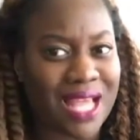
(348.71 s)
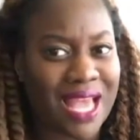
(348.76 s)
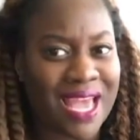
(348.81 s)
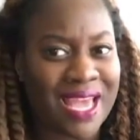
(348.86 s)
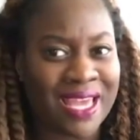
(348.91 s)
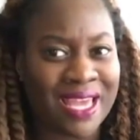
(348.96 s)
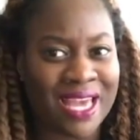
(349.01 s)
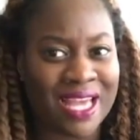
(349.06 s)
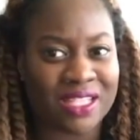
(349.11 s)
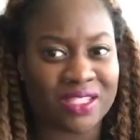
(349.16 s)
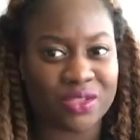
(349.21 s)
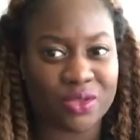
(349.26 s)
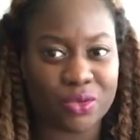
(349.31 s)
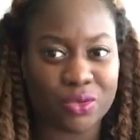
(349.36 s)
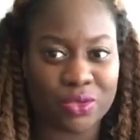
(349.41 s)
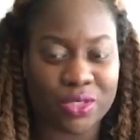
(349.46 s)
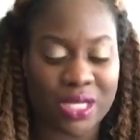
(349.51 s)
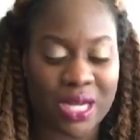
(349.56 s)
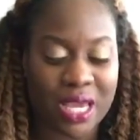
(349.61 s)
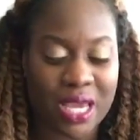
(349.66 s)
I ain't got
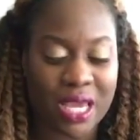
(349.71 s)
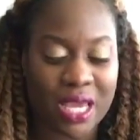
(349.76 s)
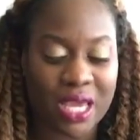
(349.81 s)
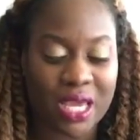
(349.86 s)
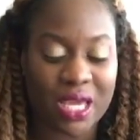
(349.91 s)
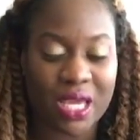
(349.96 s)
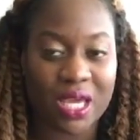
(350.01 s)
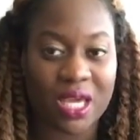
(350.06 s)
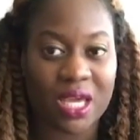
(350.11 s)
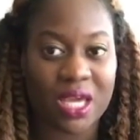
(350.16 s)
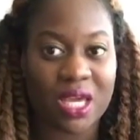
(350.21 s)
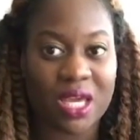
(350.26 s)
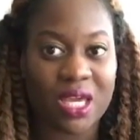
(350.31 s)
school today.